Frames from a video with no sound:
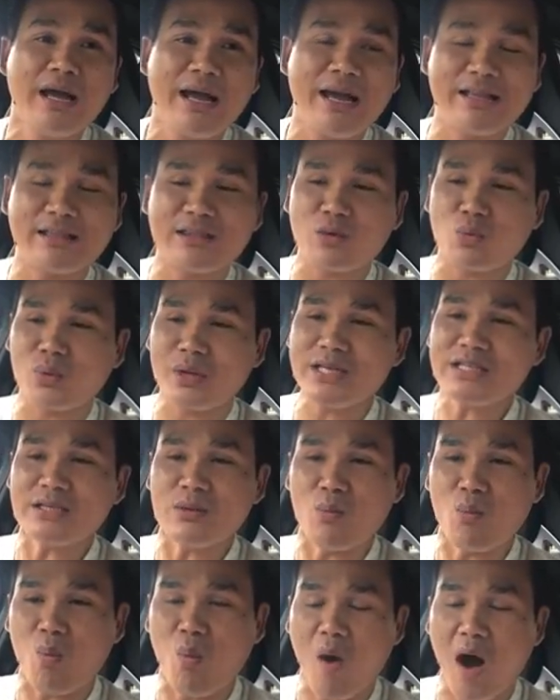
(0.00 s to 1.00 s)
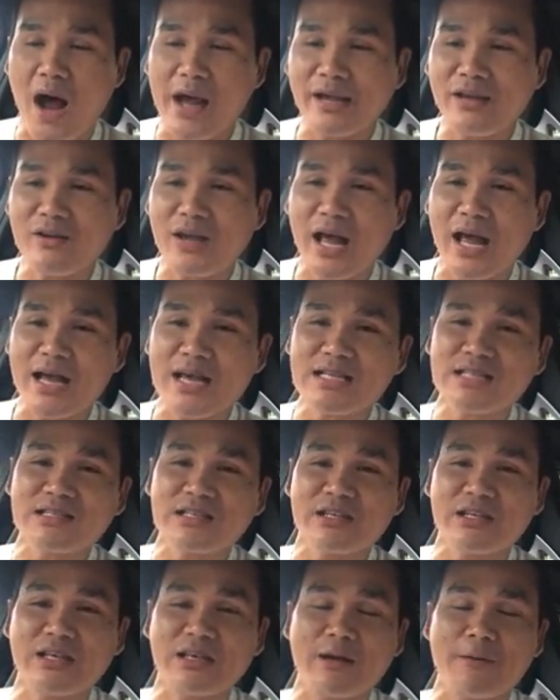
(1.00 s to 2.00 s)
And the reason why, you guys,
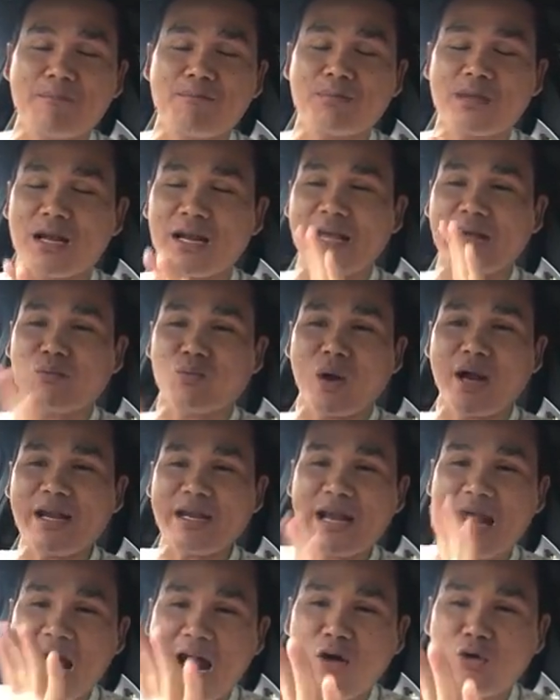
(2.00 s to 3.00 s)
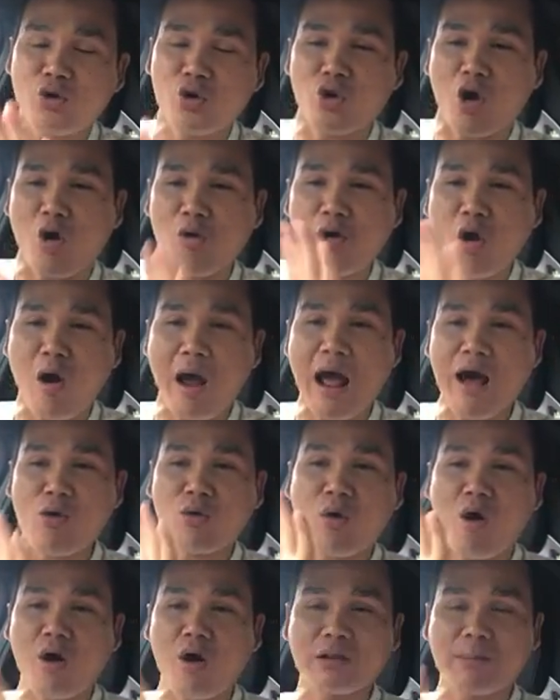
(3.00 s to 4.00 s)
like right now, you don't know how
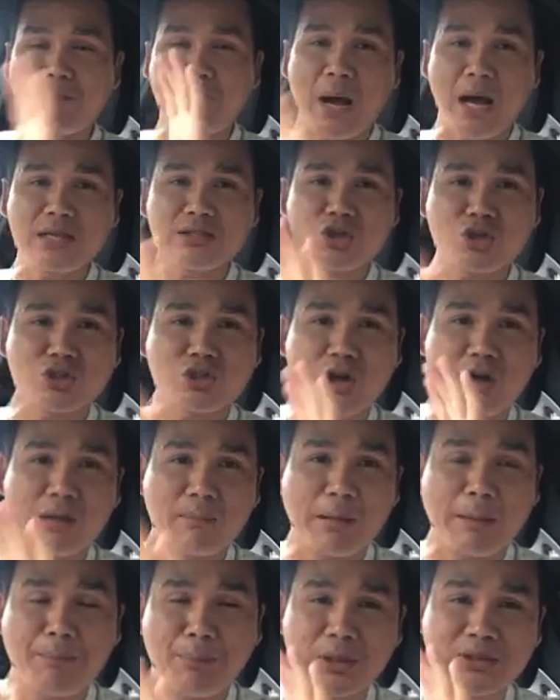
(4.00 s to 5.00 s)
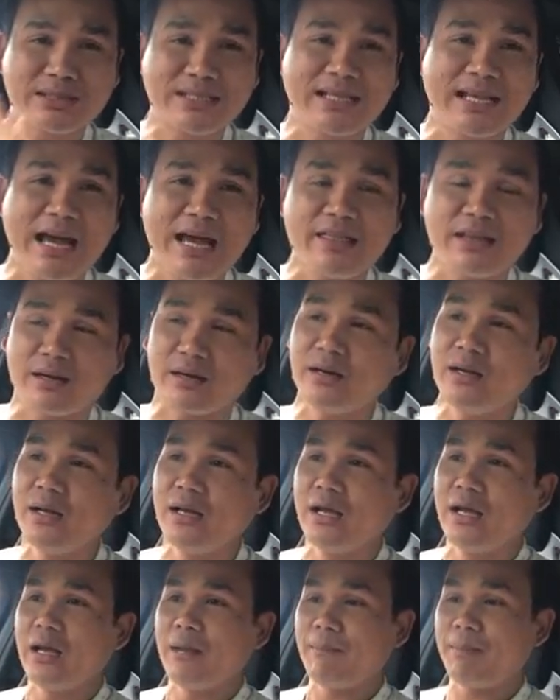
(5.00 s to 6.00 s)
all the puzzle is going to be put together,
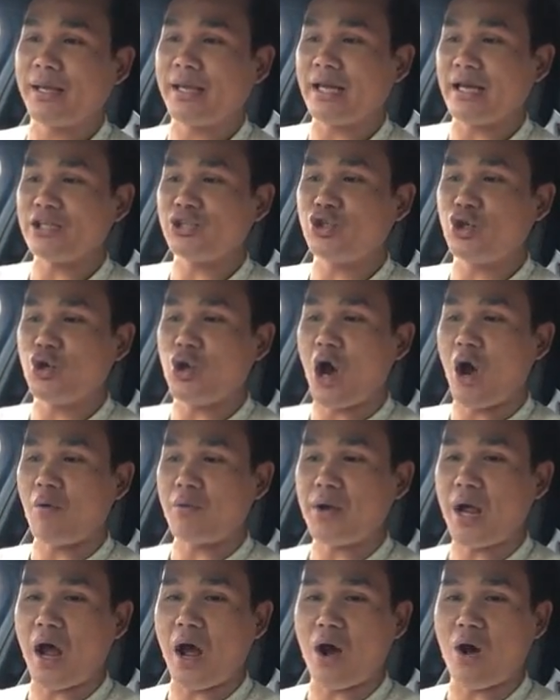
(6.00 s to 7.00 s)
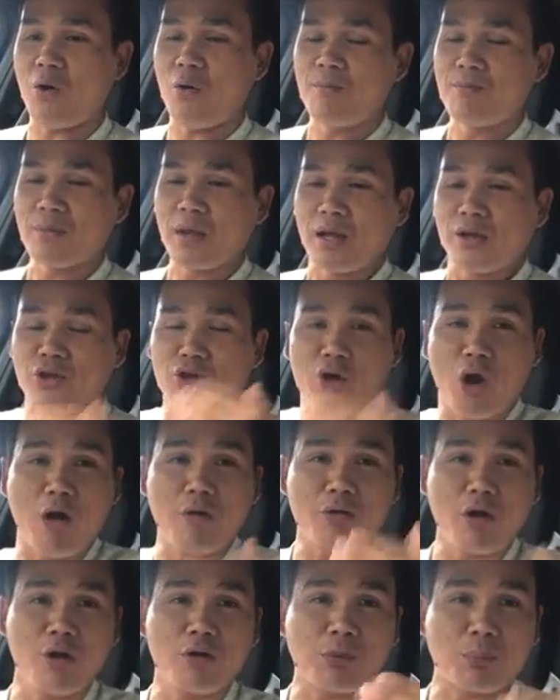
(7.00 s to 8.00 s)
because you don't know
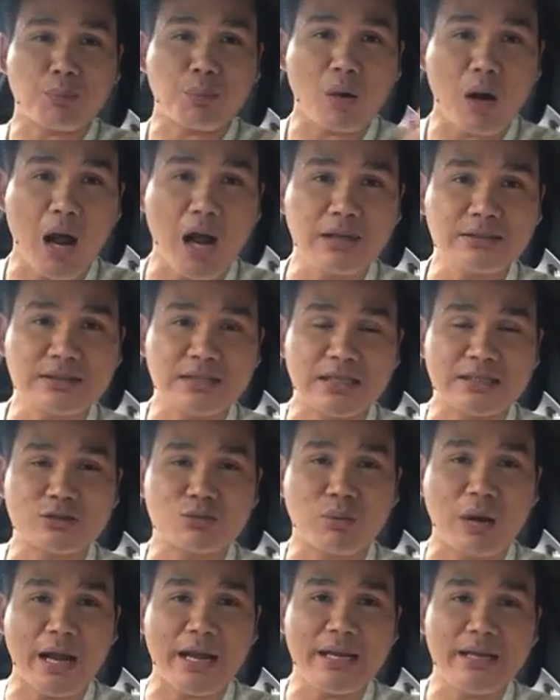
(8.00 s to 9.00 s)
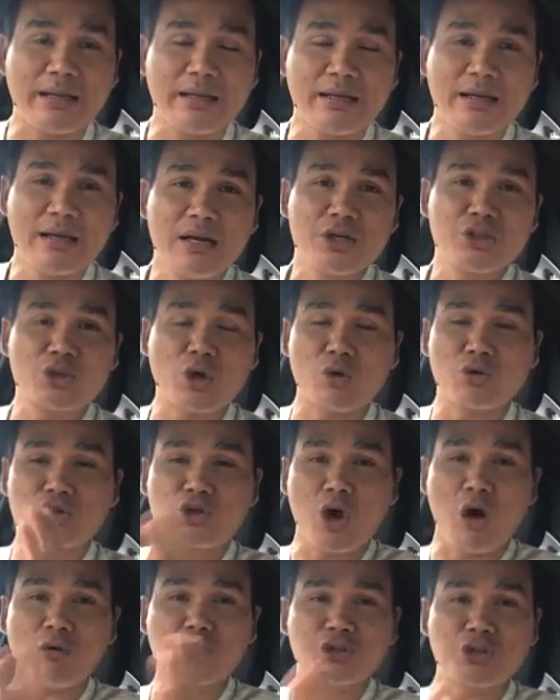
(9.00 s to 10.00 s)
the process, right? So
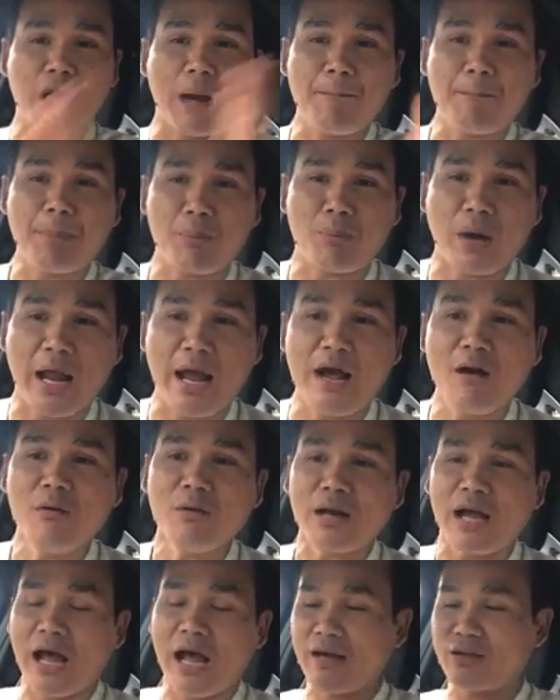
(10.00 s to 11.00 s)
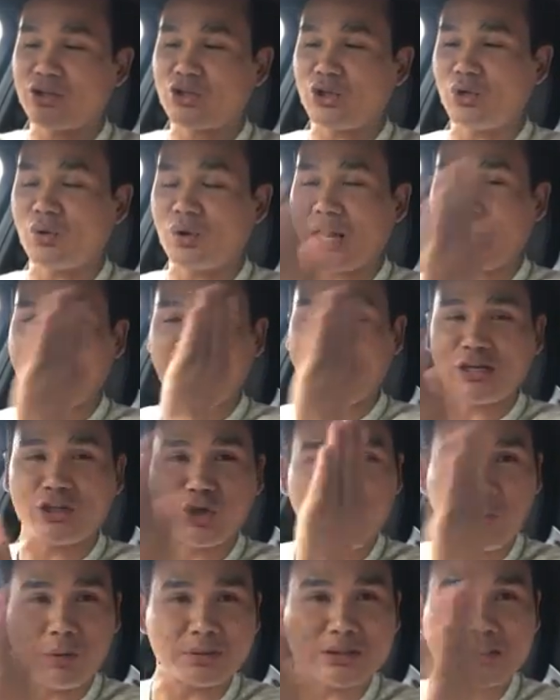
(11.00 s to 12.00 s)
don't jump around. I do
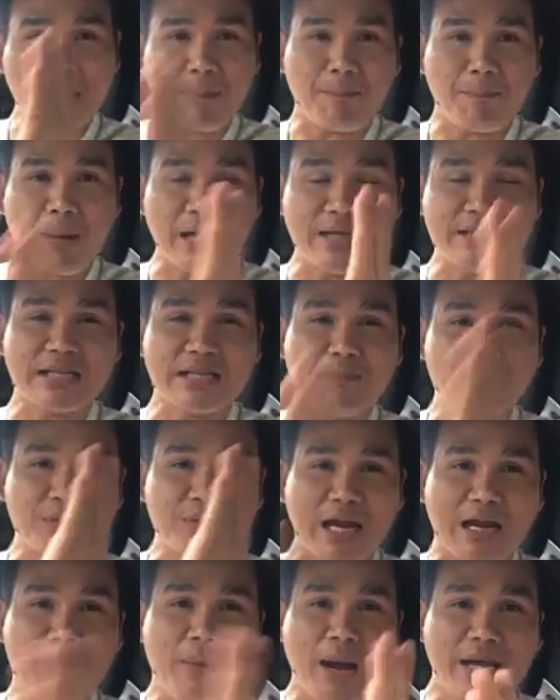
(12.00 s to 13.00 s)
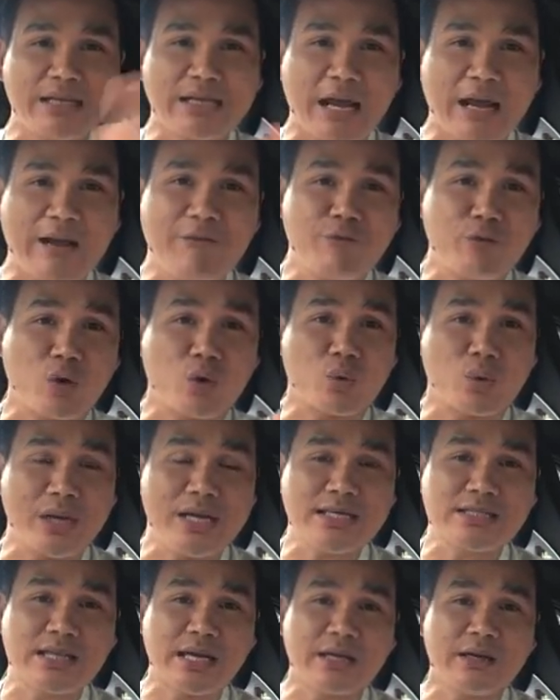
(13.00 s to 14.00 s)
them step by step, day by day, for a
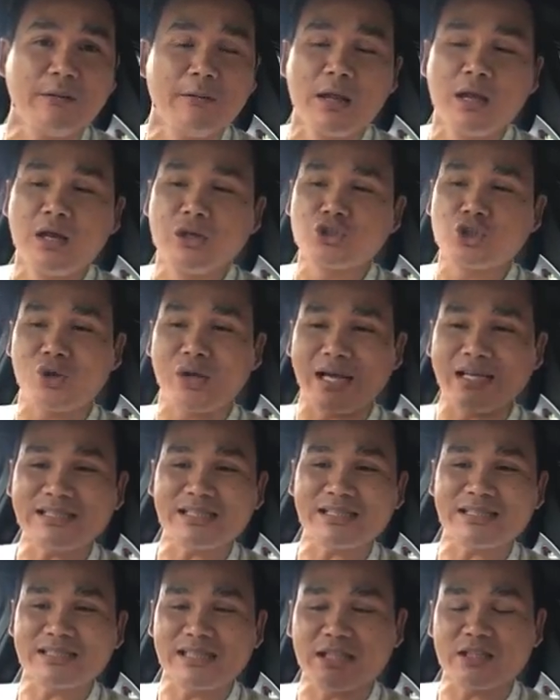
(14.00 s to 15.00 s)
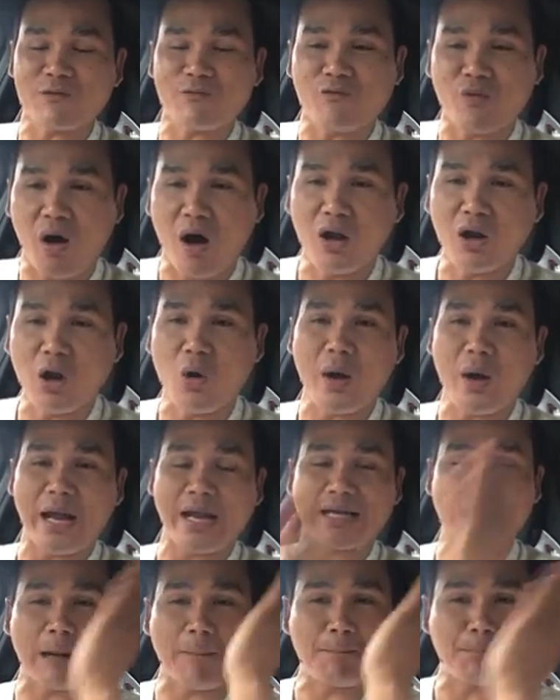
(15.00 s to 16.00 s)
reason. So you guys just need to follow
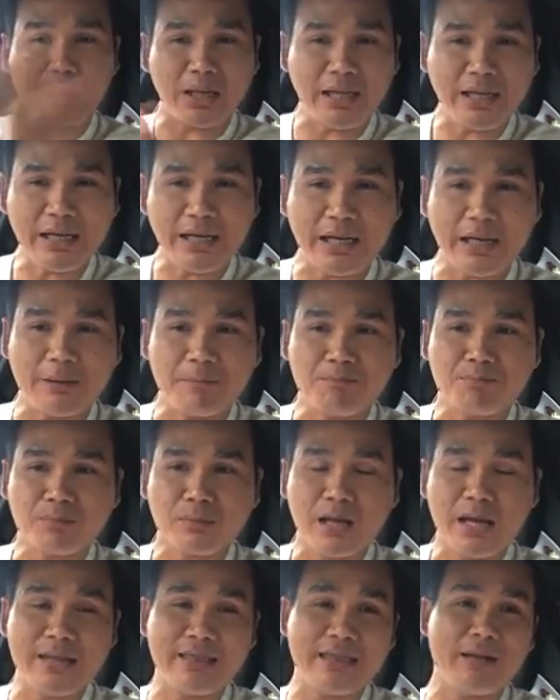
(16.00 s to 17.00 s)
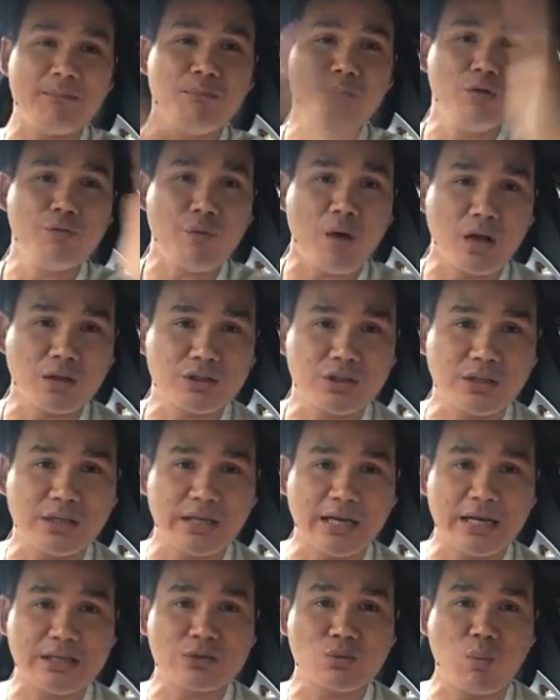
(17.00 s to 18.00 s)
and complete it, and then move on to the
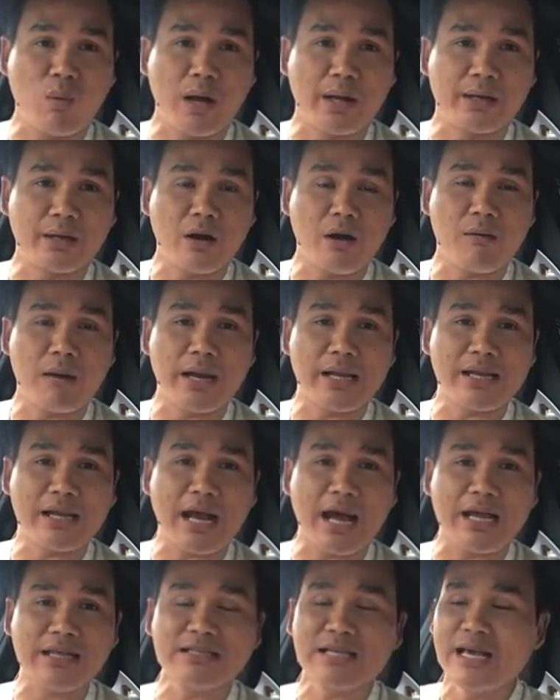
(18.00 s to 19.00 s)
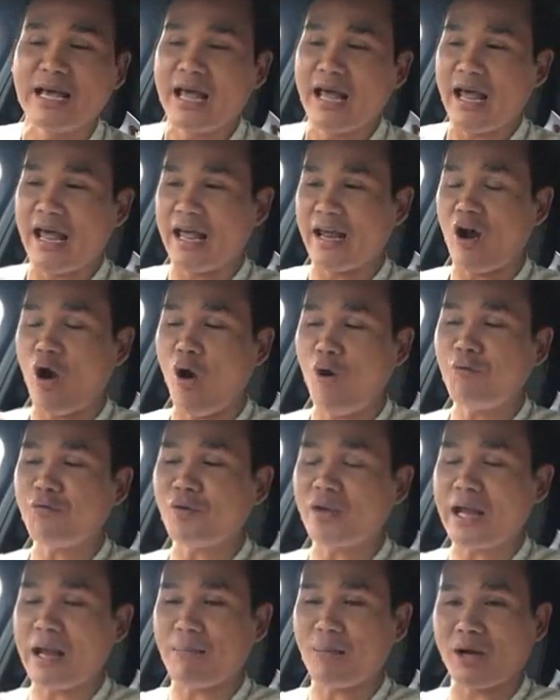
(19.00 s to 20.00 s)
next one. All right, you guys? And
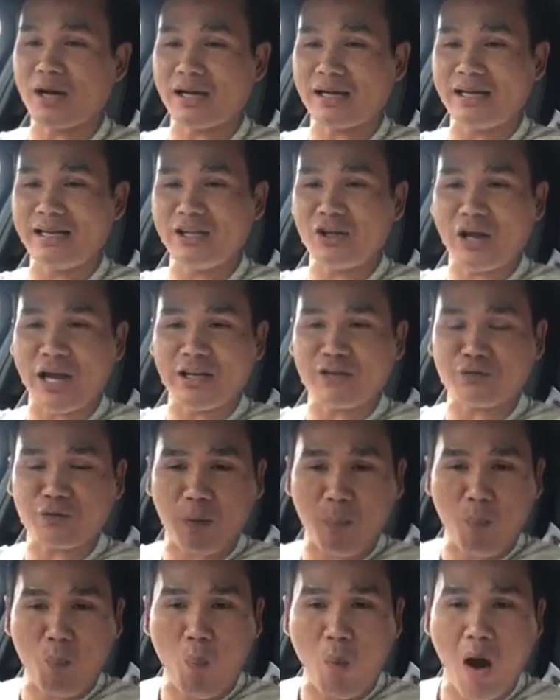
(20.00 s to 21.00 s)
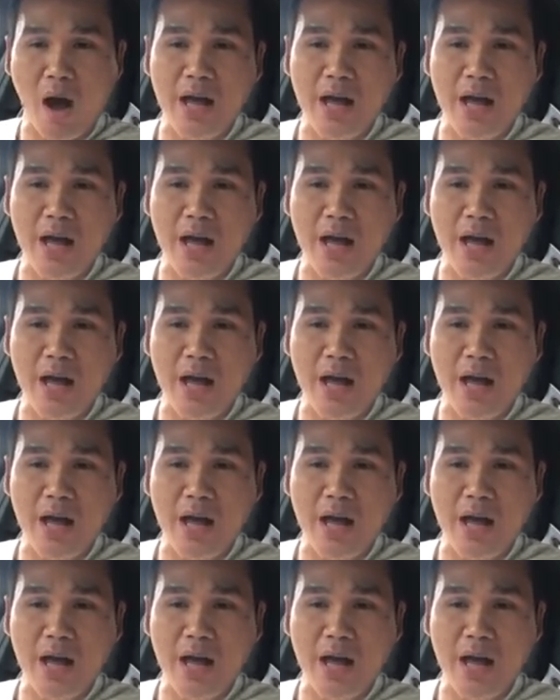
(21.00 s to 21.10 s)
hopefully I'm going to lead you guys from